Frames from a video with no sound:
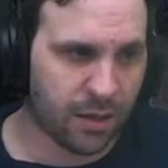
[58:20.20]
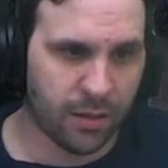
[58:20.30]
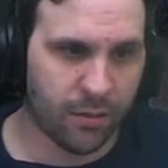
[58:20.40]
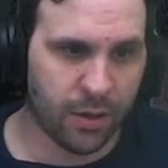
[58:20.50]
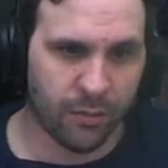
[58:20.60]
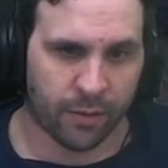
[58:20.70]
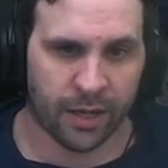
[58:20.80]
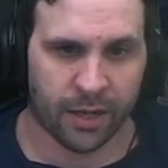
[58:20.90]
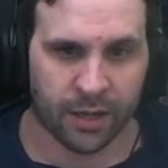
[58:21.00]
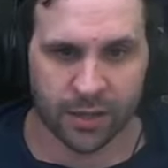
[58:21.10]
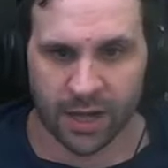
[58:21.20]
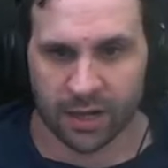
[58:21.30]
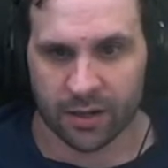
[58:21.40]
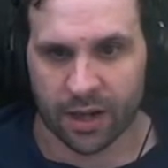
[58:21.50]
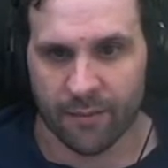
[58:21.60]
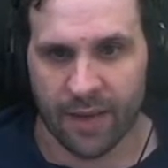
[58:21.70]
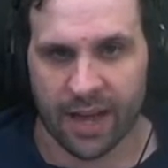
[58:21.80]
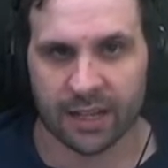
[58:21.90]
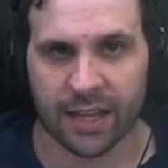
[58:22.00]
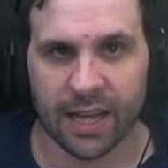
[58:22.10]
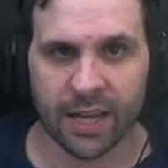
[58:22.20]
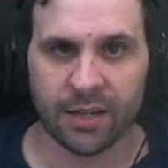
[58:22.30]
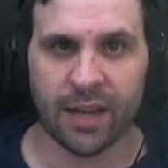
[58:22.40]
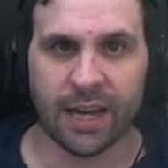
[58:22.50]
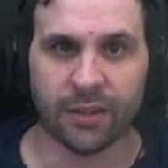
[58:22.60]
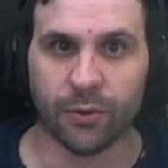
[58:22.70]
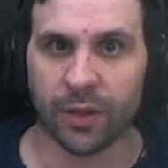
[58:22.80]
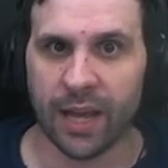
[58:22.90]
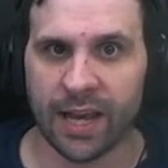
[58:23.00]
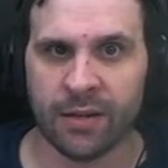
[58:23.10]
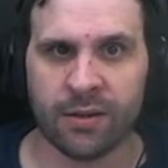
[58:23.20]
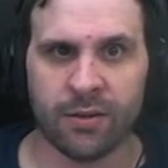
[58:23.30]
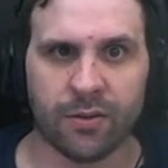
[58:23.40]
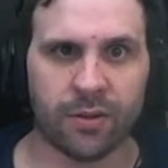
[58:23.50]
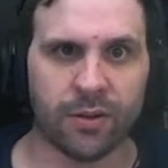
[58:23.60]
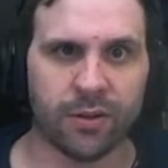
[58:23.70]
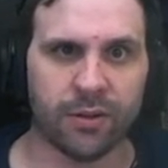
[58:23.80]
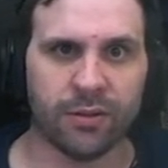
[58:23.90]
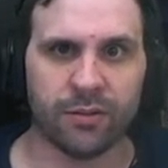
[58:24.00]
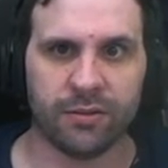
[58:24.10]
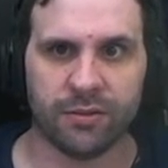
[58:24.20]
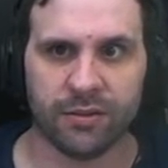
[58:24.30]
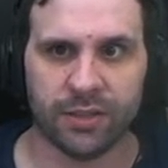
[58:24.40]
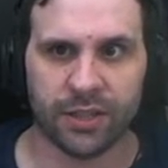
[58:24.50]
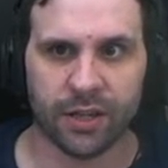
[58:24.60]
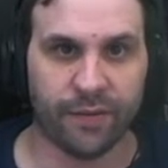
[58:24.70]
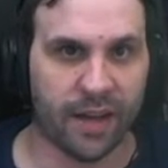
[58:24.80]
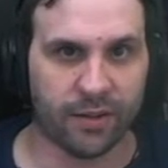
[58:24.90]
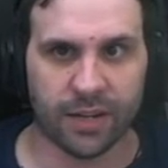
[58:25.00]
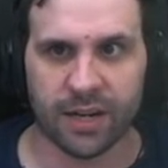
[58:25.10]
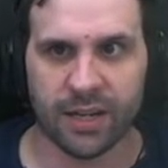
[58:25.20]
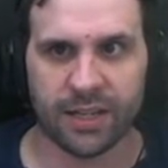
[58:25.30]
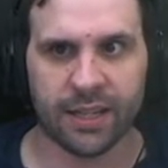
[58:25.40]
What, what am I going to do? Is that going to come back and land like New Glenn or, you know, Falcon 9?